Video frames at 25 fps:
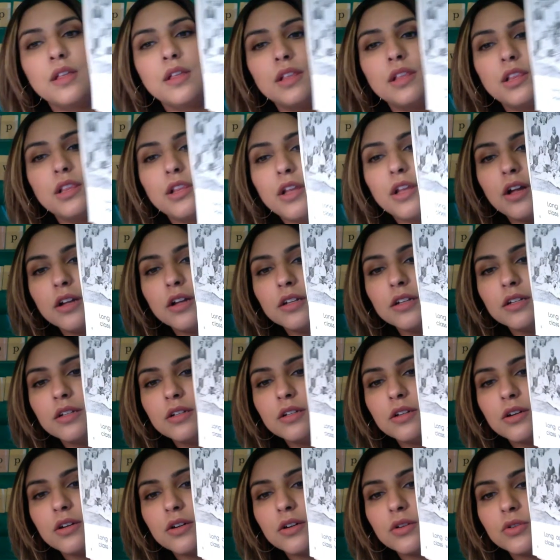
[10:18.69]
Long
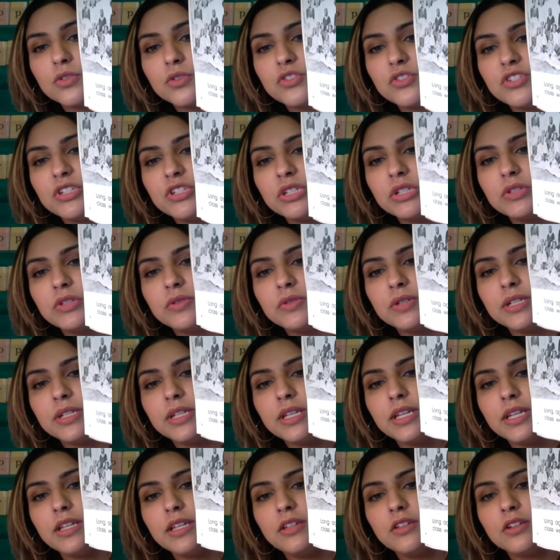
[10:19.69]
ago, children
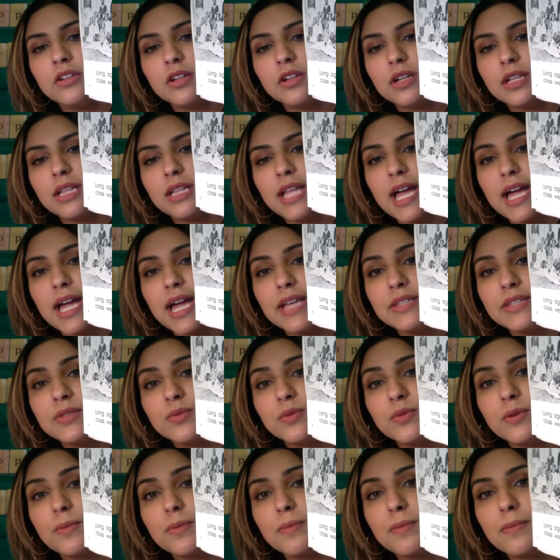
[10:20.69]
in your class
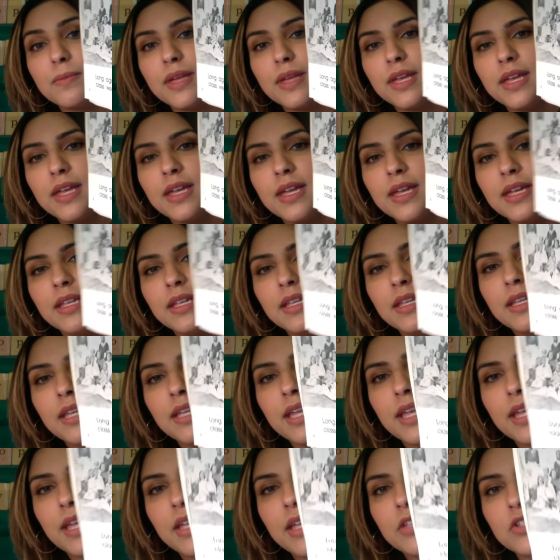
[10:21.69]
were many
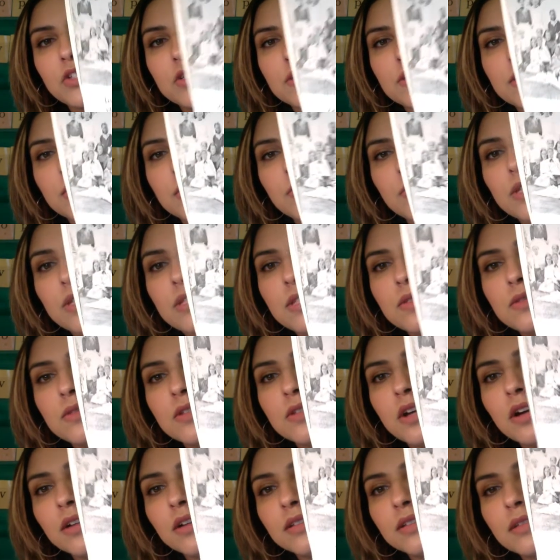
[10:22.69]
ages, and we
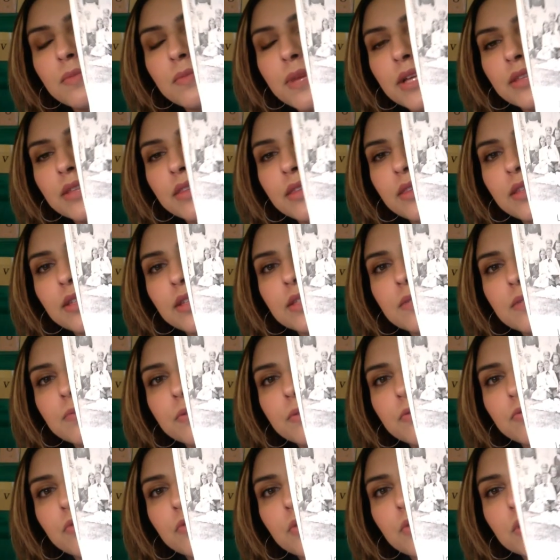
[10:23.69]
talked about this
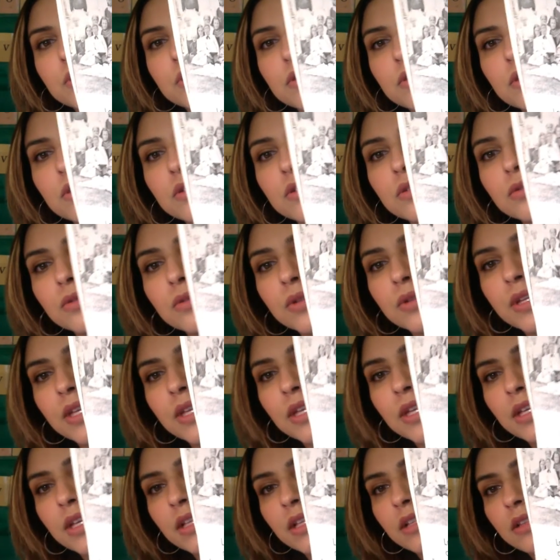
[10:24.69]
before too.
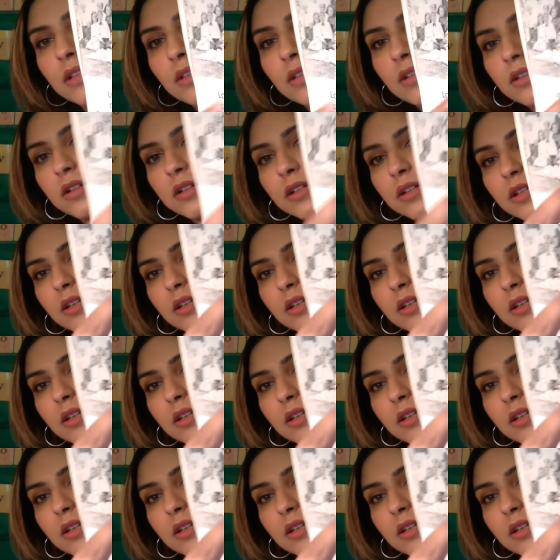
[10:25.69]
Look,